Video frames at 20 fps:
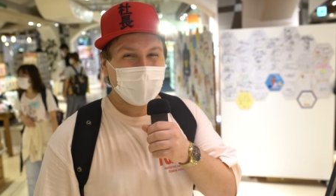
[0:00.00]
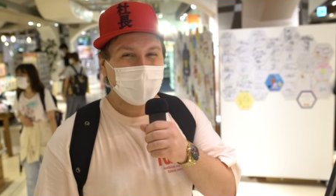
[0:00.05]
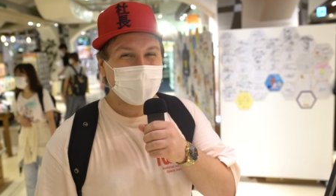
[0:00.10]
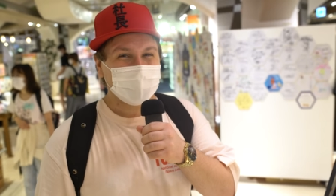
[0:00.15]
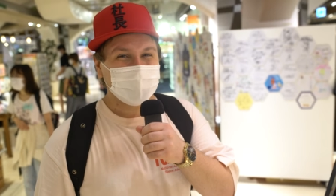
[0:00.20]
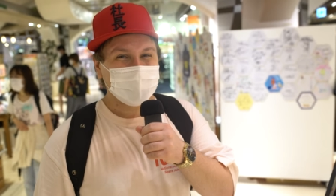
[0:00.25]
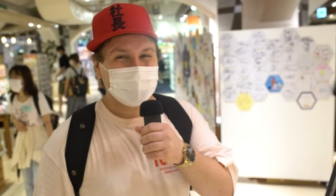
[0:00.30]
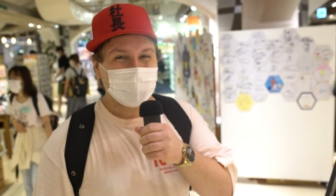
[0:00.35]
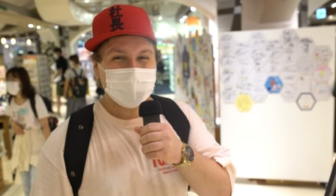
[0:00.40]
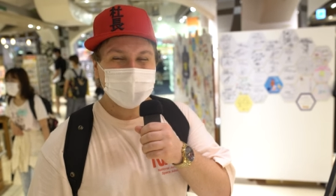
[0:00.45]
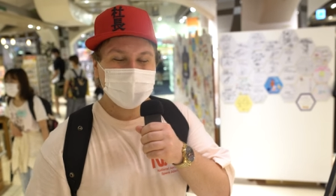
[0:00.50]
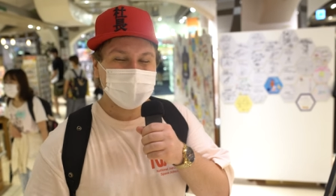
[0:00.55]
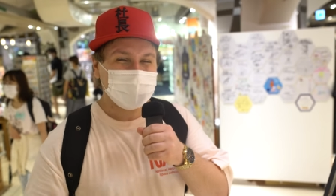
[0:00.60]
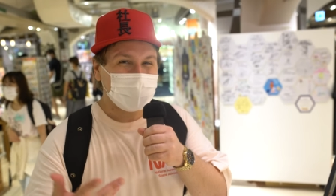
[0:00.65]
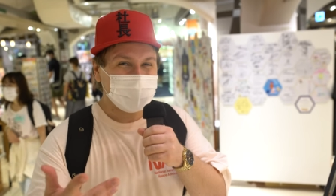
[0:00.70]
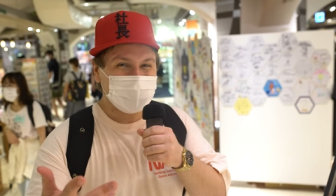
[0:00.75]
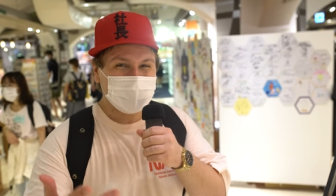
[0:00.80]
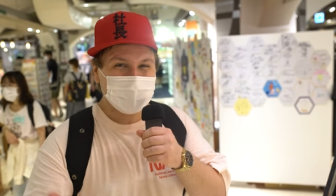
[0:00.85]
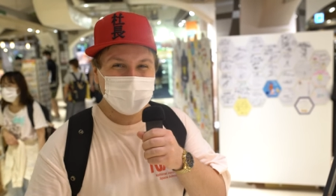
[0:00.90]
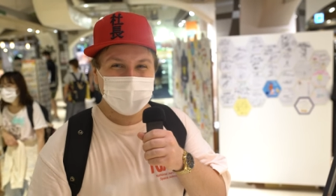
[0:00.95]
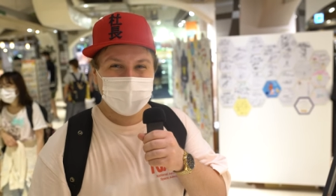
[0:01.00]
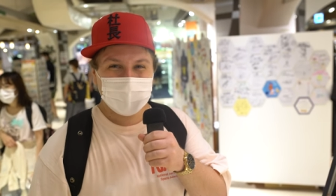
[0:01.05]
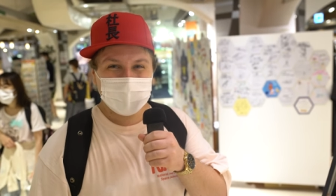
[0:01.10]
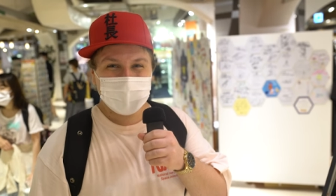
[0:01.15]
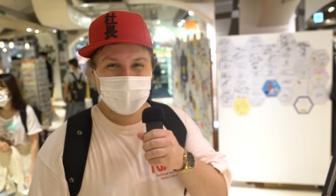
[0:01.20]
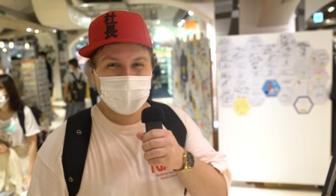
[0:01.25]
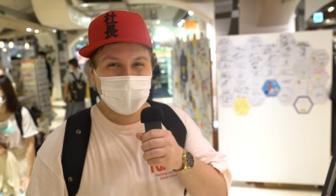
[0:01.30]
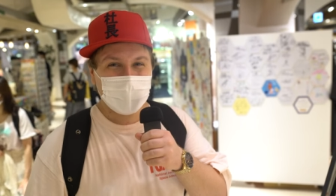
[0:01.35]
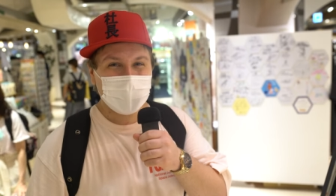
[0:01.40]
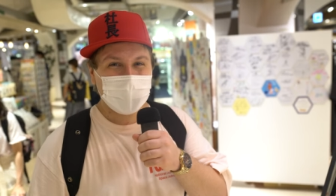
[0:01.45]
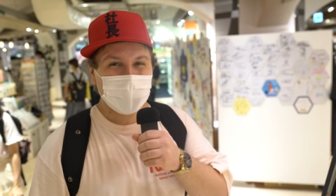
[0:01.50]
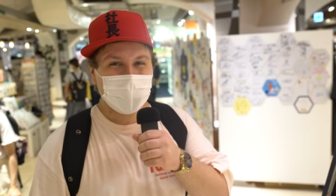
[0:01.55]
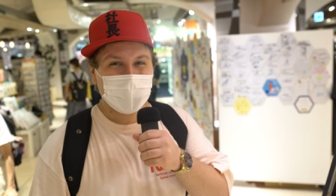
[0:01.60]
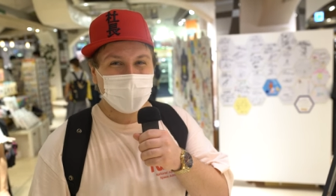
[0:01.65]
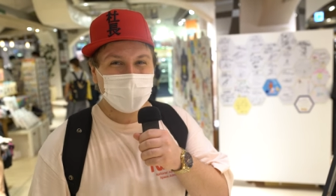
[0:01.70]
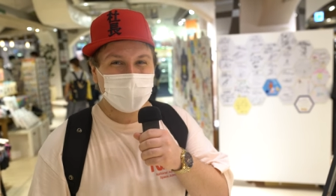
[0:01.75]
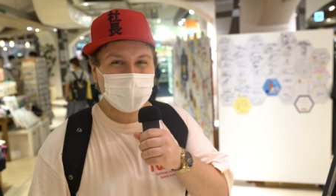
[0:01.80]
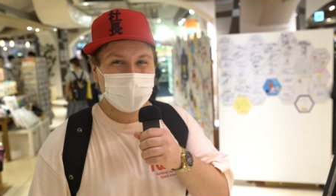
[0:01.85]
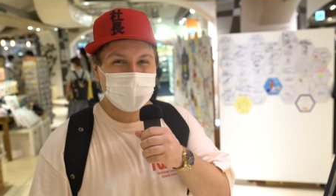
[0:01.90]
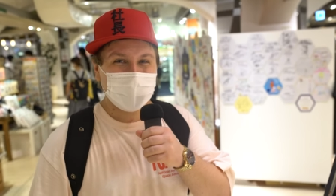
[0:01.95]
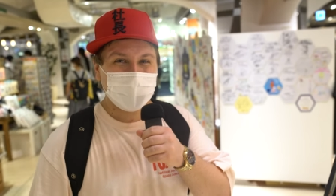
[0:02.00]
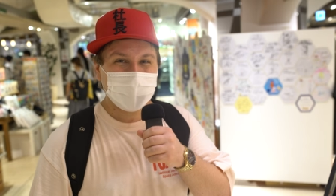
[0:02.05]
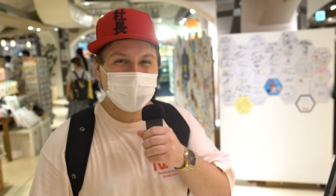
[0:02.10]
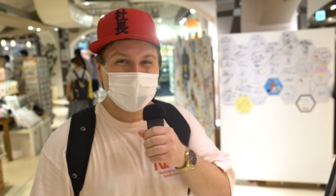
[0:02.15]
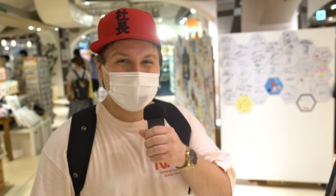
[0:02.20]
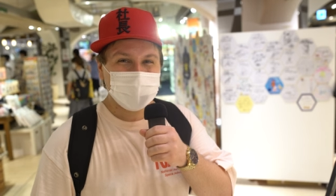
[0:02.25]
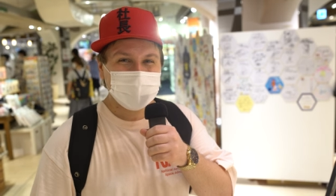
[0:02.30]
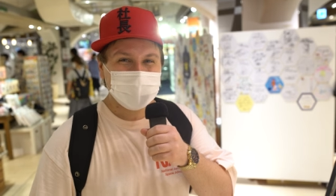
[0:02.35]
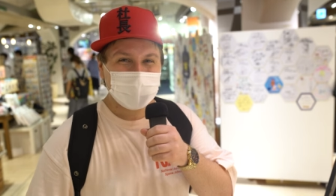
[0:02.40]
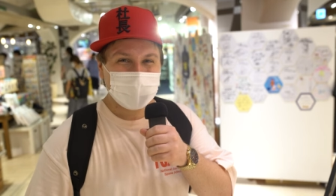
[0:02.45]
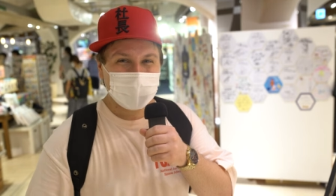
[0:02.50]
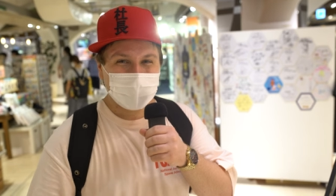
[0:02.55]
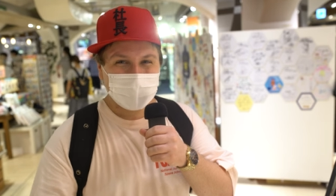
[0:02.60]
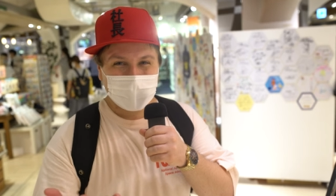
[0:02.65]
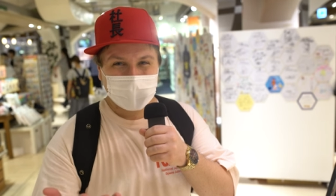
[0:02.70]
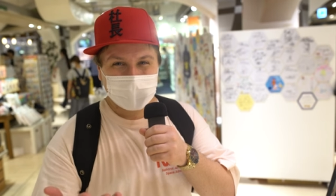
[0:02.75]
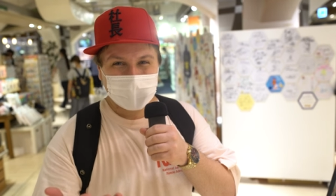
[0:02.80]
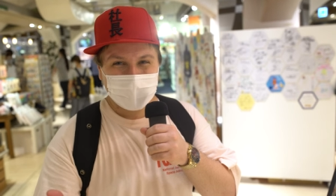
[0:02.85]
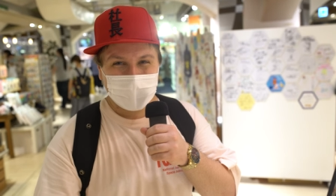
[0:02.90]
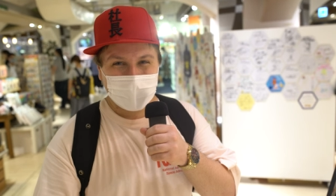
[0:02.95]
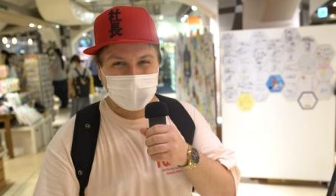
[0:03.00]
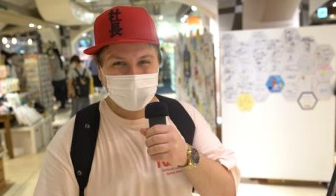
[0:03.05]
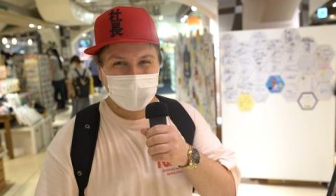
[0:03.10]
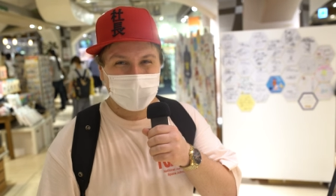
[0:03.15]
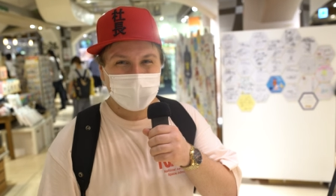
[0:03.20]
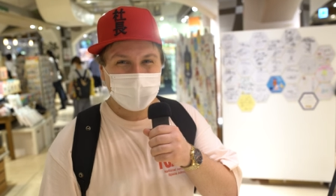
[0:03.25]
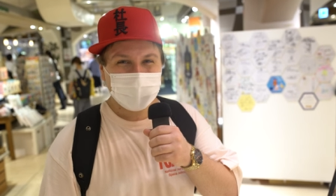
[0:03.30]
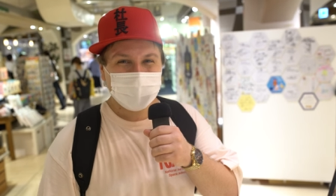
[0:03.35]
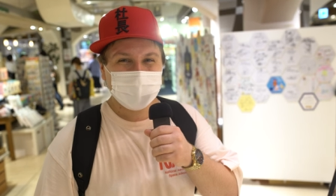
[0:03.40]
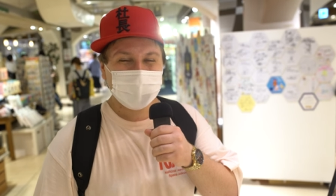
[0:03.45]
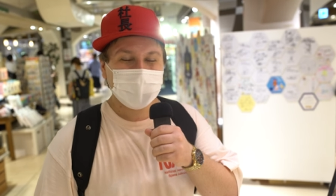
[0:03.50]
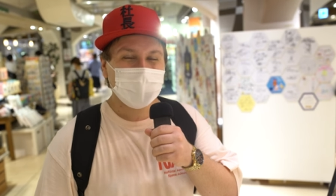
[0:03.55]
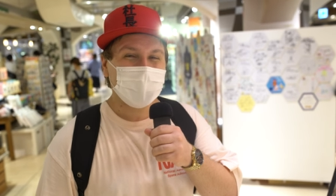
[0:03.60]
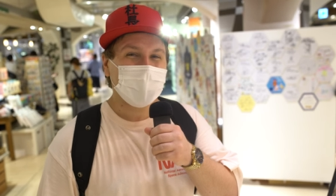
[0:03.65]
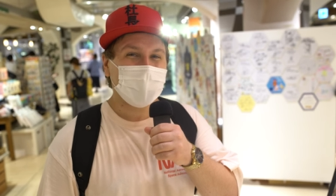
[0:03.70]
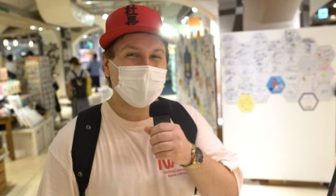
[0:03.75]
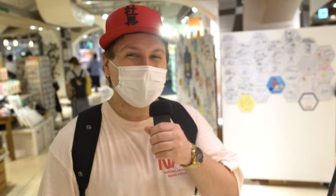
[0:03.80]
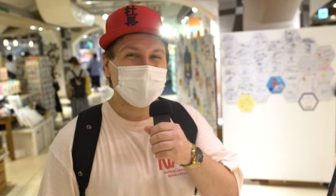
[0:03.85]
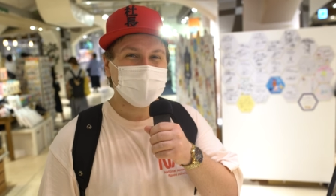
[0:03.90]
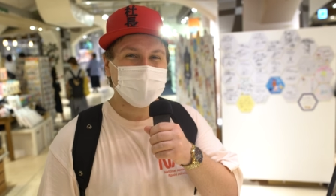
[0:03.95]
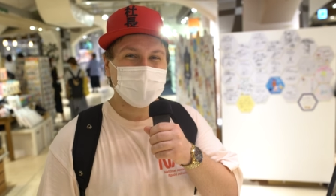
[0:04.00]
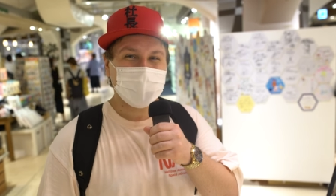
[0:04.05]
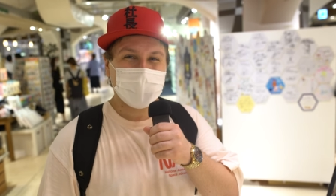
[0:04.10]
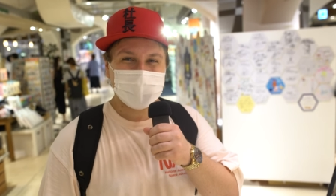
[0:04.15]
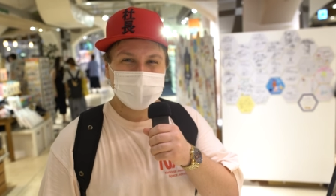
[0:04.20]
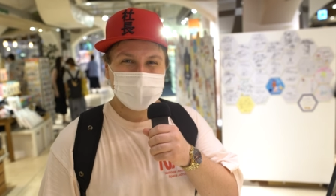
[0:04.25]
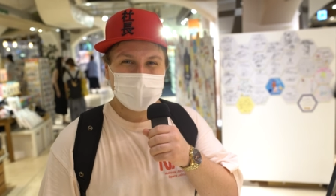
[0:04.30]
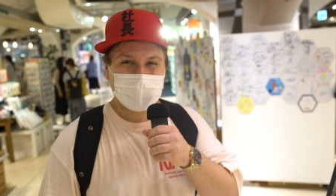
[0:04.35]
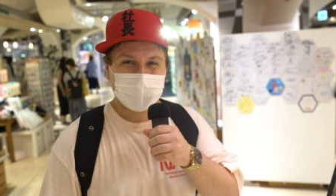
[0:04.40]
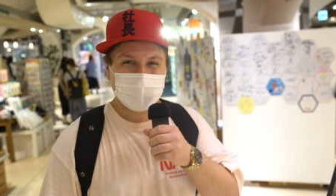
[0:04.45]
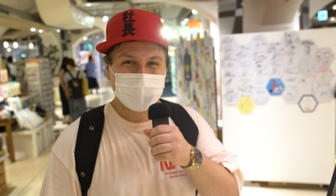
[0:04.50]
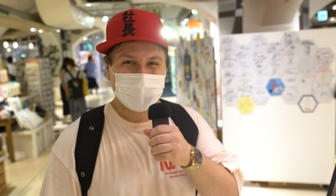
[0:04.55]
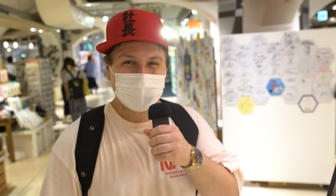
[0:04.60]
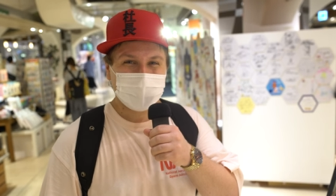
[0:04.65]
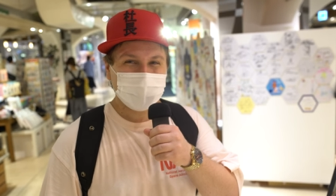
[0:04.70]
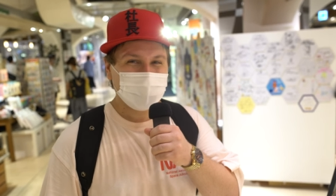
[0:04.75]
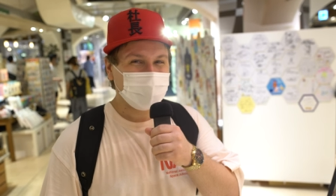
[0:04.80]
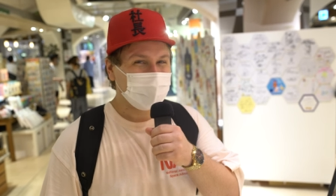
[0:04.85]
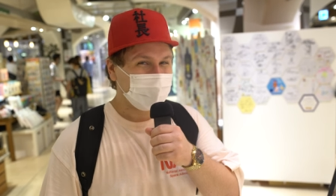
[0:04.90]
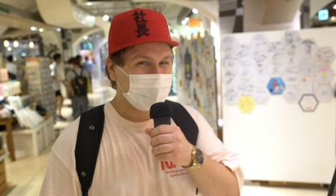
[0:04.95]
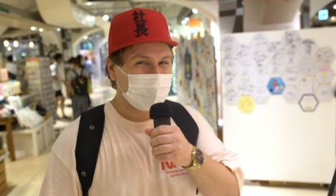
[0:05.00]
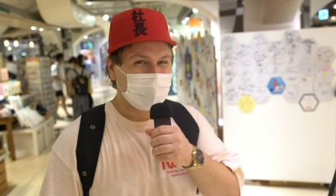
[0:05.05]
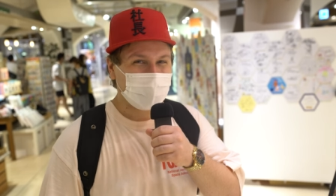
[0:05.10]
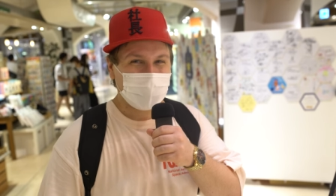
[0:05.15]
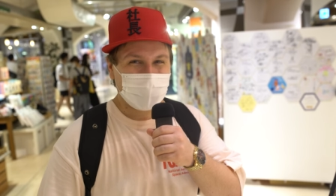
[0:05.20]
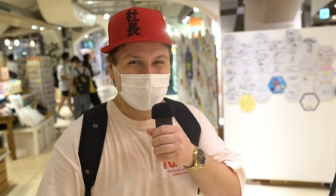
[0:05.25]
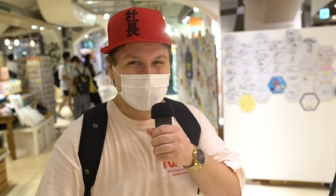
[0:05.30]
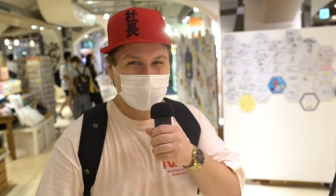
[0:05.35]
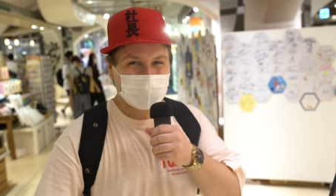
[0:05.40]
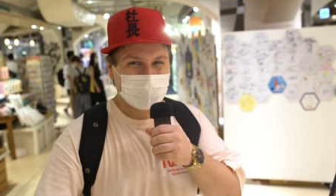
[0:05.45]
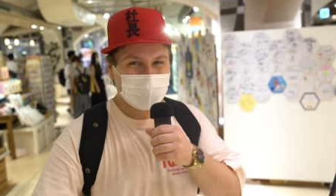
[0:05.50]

And yeah, stay tuned for more reviews around Akihabara and see you next time around